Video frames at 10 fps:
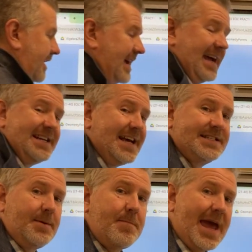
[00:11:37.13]
It
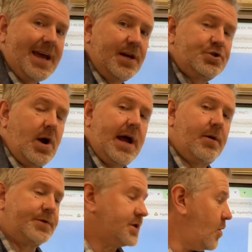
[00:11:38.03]
doesn't make a triangle.
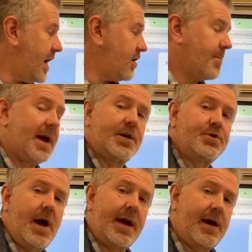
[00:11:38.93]
There's no way you can make a
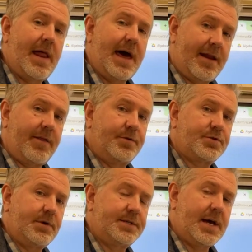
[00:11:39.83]
triangle out of those
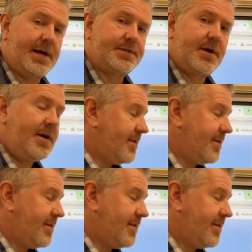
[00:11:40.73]
3 sides.